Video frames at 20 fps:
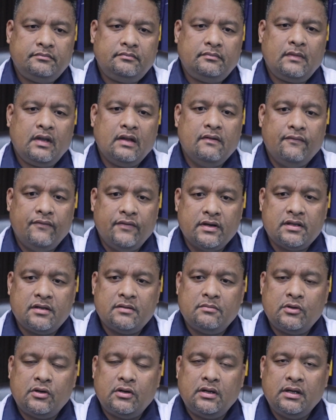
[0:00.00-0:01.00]

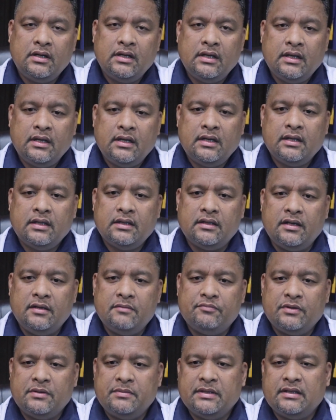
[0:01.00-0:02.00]
Furthermore, the
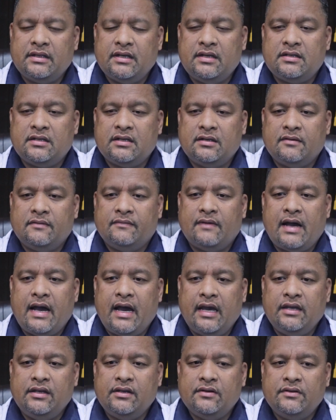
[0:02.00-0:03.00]
implementation of
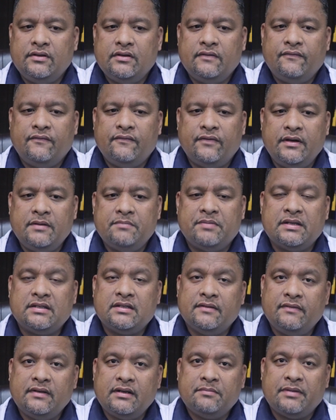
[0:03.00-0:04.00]
IUU Free
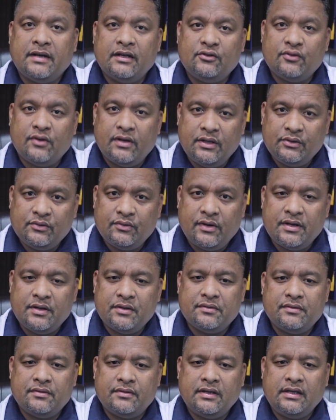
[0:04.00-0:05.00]
Pacific by
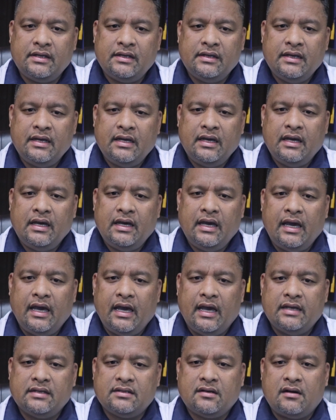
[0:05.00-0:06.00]
2023
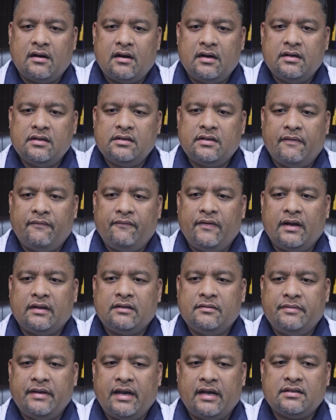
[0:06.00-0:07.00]
as garnish
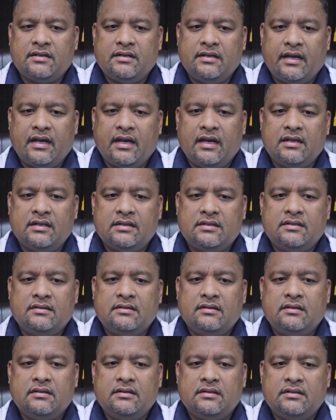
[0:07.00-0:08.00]
effective action
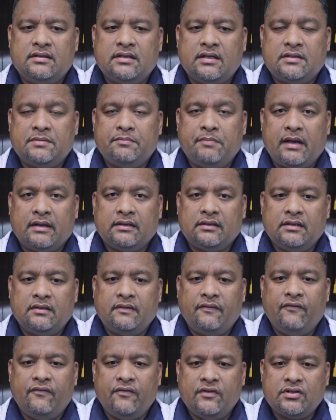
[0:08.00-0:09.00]
against
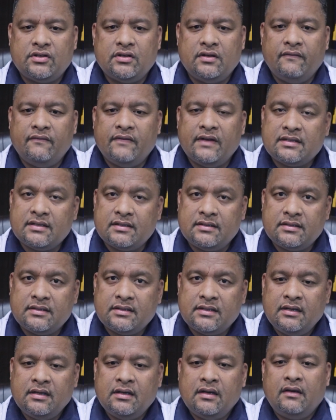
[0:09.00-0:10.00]
suspected fishing
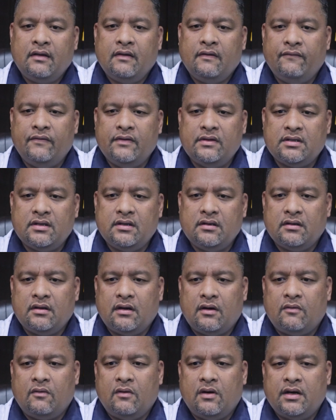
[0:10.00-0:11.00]
vessels fishing in
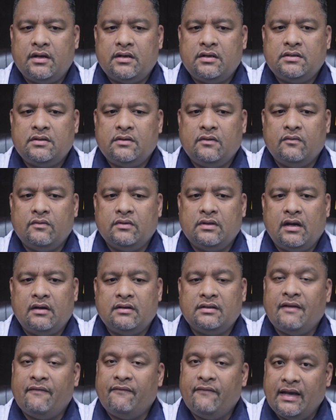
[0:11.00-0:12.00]
our waters
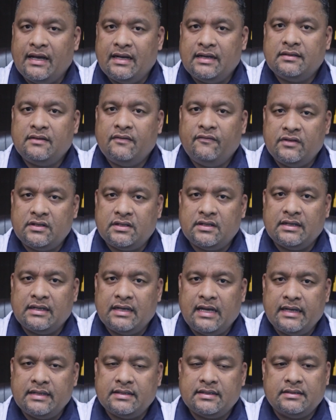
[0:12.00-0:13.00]
without a valid
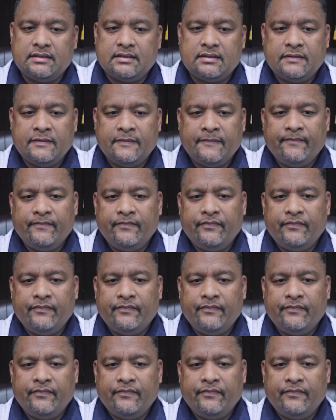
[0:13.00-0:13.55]
fishing license.